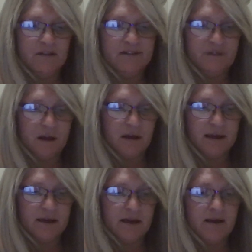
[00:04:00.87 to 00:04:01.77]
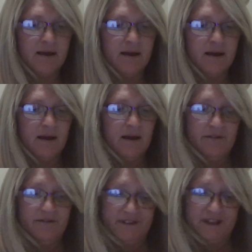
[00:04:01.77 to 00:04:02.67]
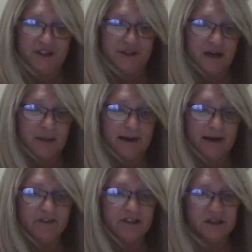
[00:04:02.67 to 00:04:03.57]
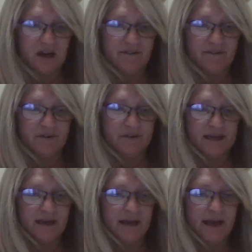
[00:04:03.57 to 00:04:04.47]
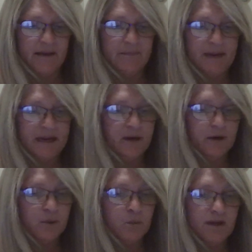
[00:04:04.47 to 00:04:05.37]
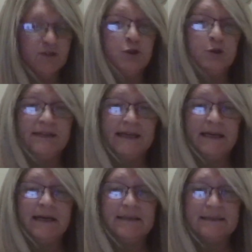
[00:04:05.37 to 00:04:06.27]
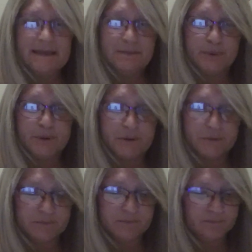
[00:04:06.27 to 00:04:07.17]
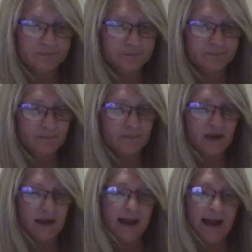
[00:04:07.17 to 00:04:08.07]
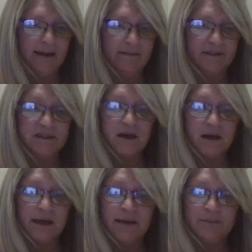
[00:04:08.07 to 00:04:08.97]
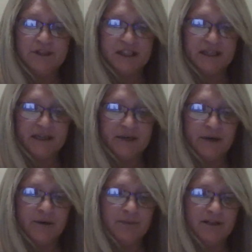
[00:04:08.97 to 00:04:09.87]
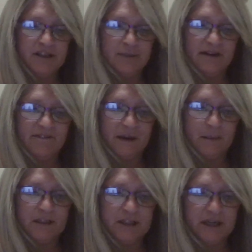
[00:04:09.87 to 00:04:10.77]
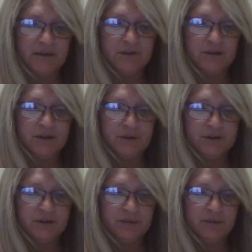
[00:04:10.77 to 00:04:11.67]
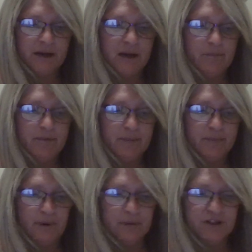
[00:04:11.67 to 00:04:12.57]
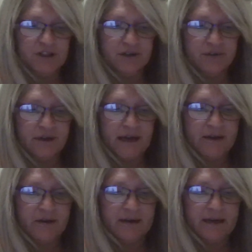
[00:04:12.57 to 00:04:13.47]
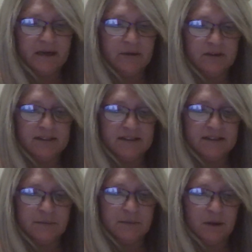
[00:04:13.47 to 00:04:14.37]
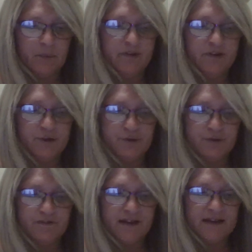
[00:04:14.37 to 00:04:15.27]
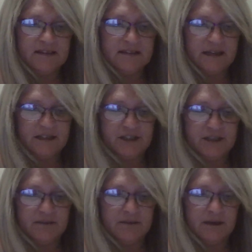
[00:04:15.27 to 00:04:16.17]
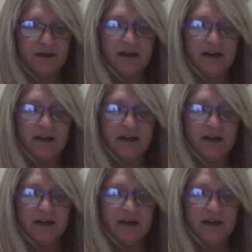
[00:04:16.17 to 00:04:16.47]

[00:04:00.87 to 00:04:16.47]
family vlogging feature about the Stauffers and made her want to dig deeper. At the time, she didn't know much about family channels on YouTube, but approached the creator ecosystem with true fascination.